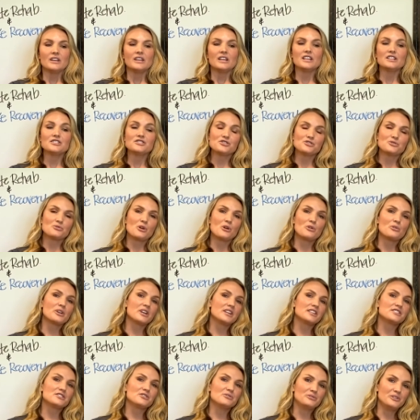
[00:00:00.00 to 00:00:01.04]
Each stroke
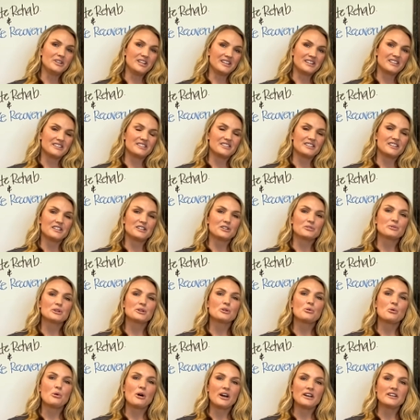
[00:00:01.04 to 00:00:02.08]
is unique, and it
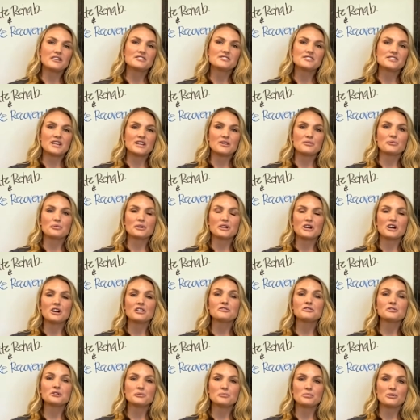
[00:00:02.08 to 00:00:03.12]
requires a
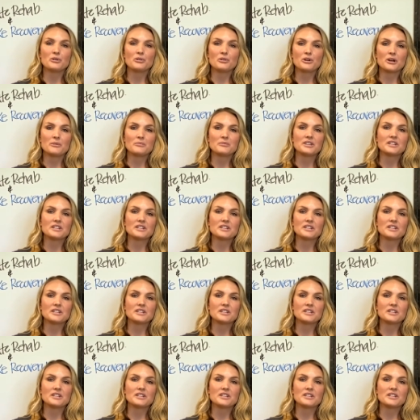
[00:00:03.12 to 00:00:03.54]
recovery program